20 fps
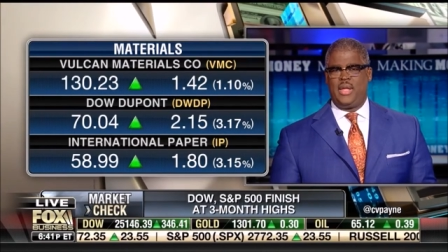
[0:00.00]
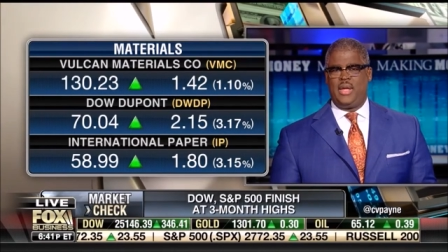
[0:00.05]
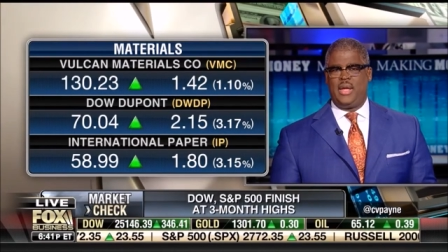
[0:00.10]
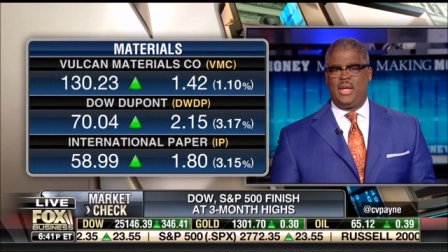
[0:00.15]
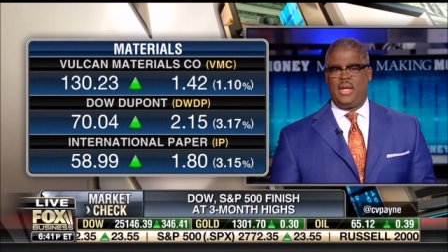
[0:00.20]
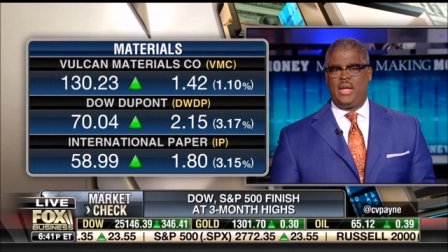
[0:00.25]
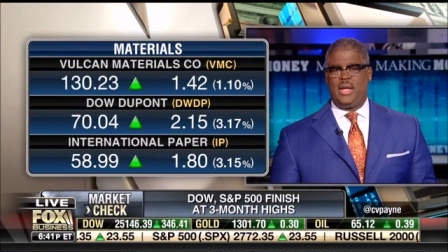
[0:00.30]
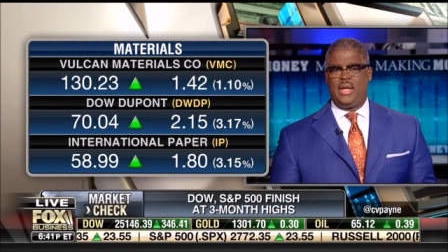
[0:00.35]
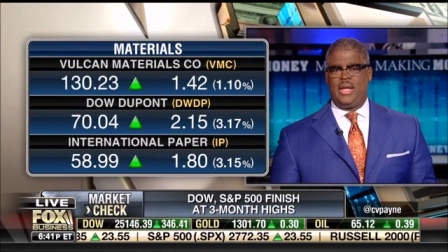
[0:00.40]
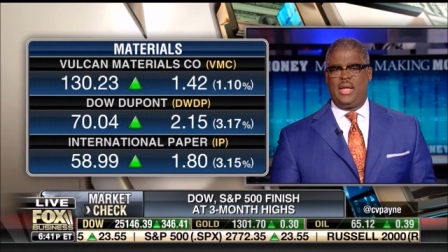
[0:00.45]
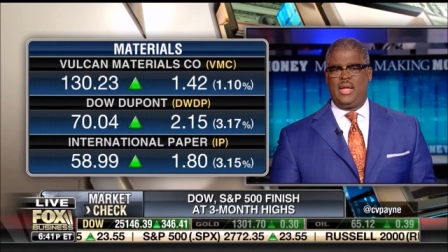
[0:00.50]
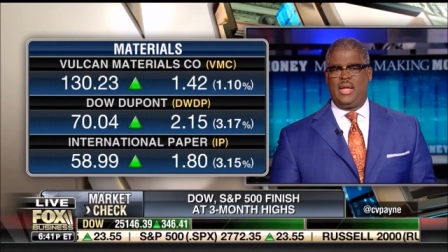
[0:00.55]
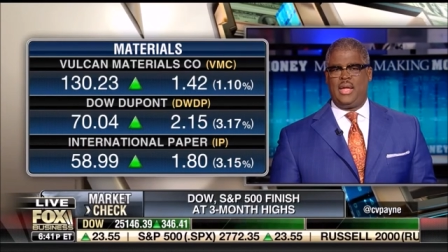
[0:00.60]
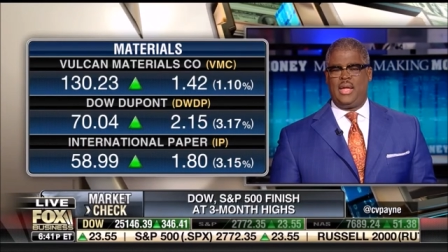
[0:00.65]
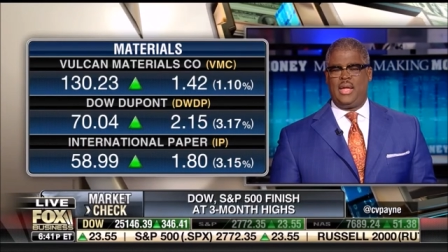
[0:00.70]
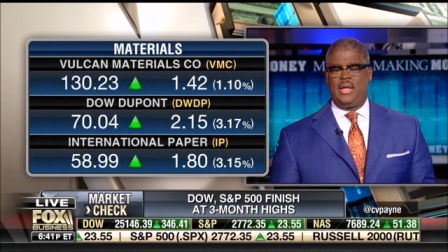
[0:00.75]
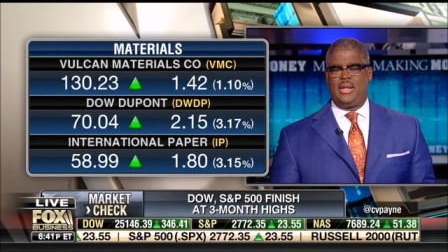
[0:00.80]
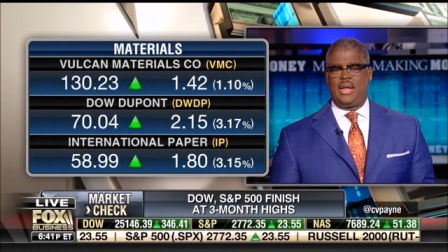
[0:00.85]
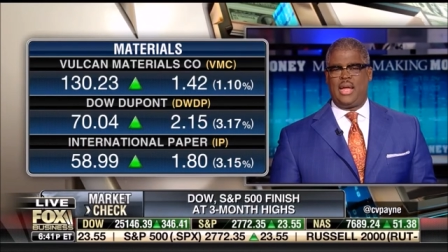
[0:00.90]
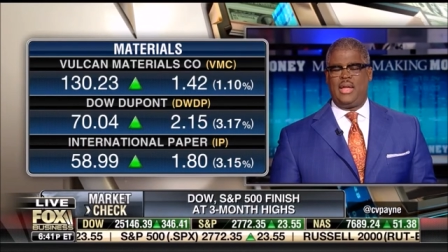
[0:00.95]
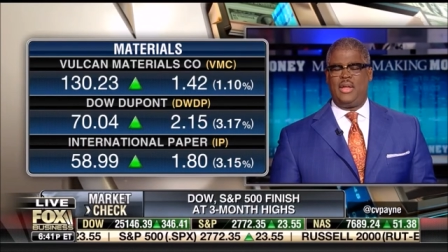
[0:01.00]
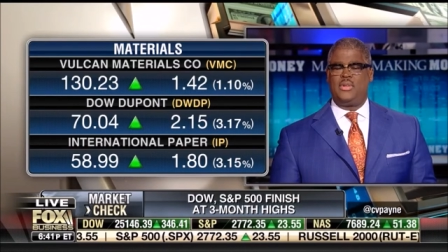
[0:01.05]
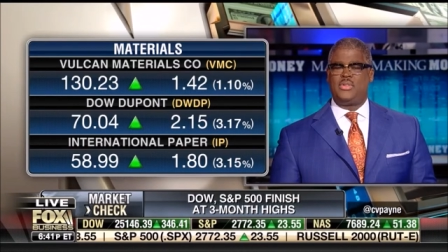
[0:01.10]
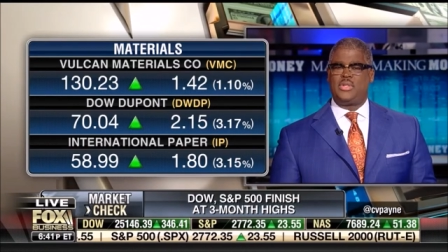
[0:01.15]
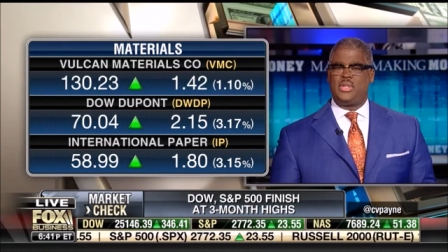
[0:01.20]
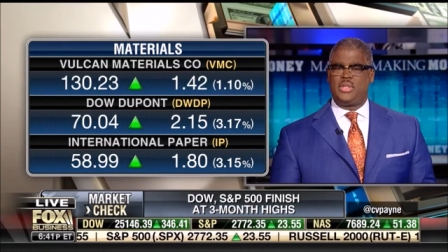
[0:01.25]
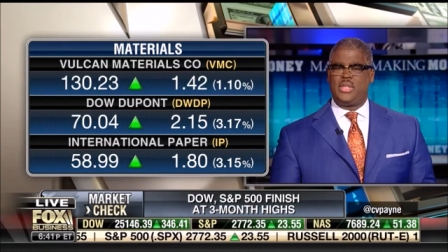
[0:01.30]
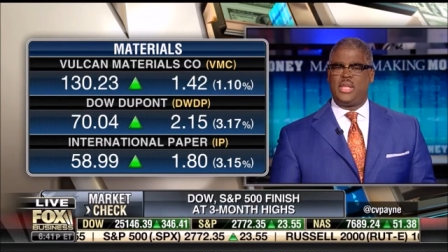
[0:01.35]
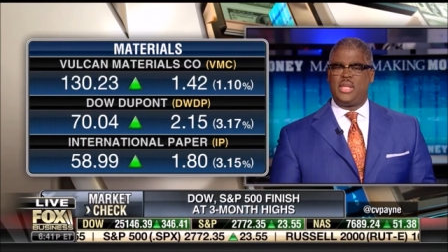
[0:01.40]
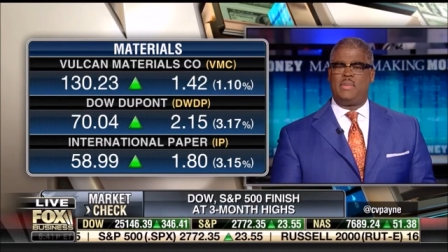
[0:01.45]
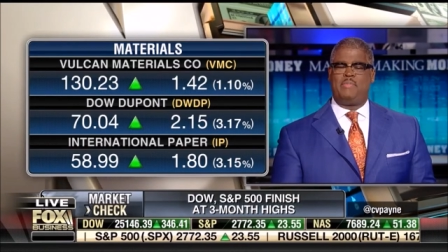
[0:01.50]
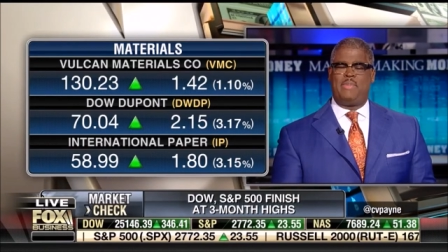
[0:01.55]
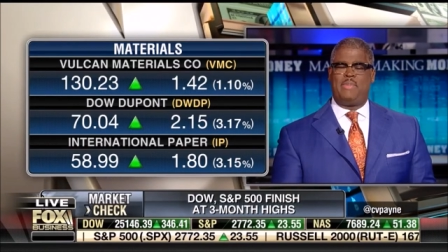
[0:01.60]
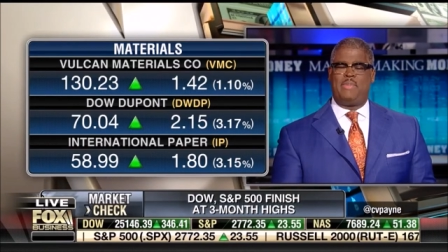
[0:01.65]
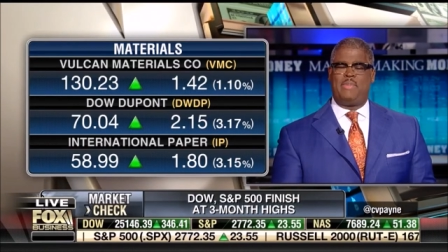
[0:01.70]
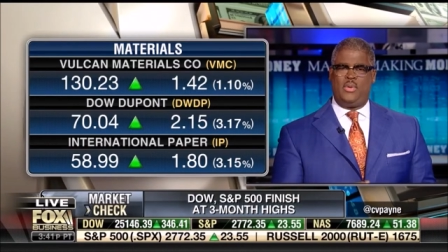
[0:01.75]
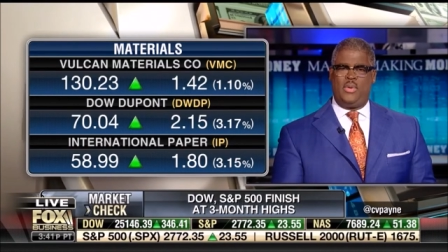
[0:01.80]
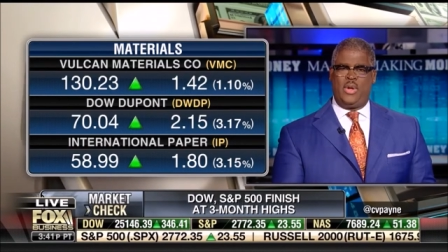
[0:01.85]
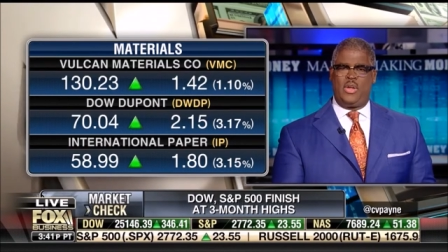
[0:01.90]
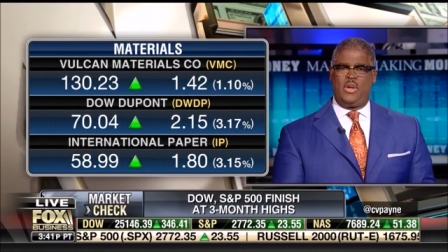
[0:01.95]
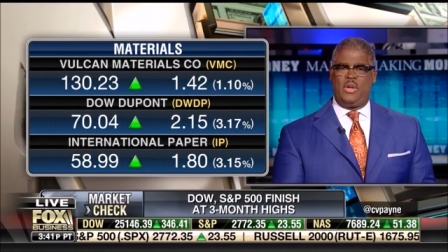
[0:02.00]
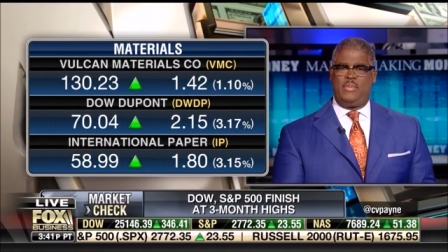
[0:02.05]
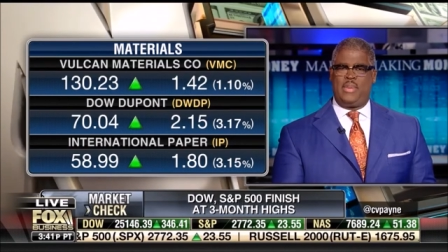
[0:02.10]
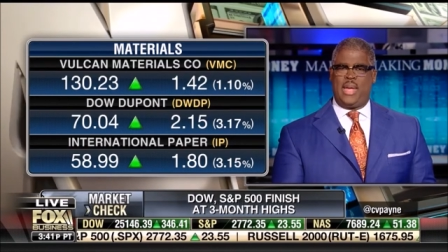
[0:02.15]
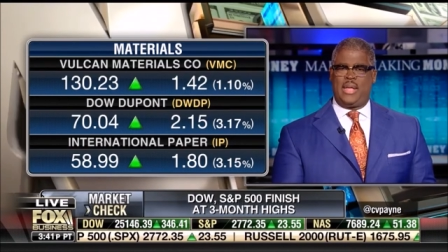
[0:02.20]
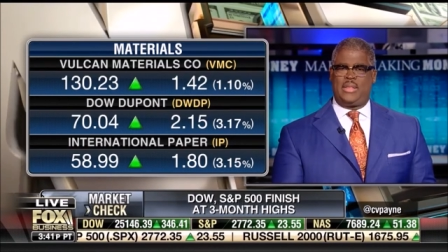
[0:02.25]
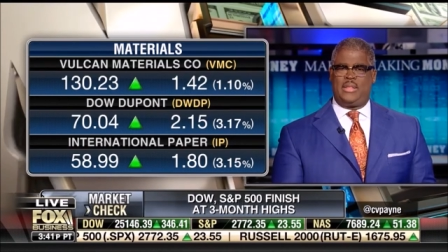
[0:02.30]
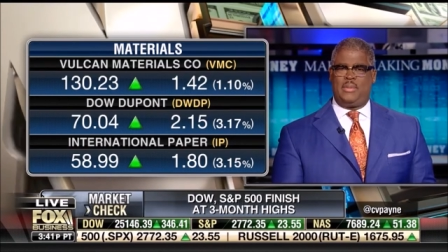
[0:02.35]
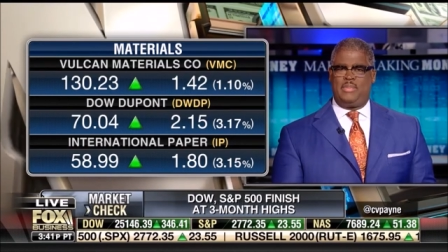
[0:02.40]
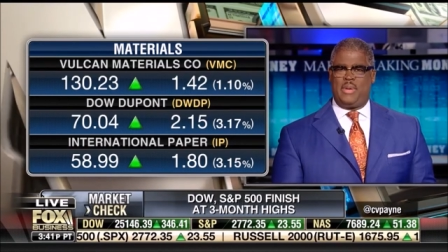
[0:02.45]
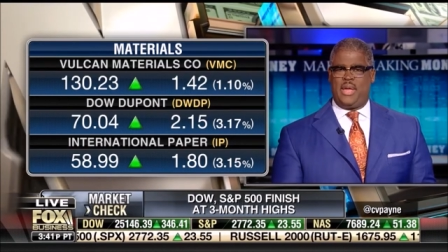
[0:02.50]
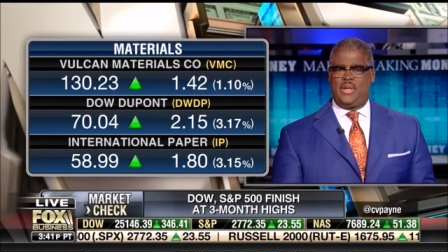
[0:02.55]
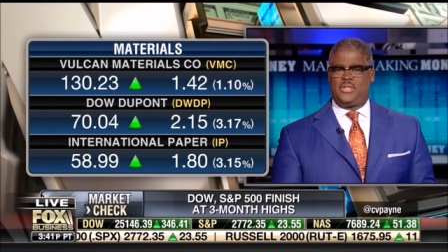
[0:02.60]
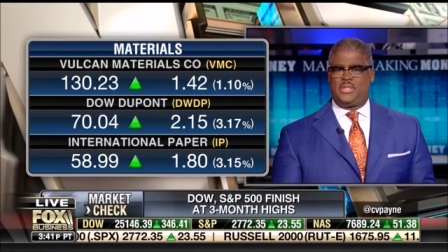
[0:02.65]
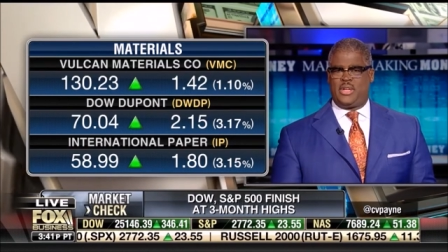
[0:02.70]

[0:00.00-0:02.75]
Uh, and I also think, by the way, going back to banks,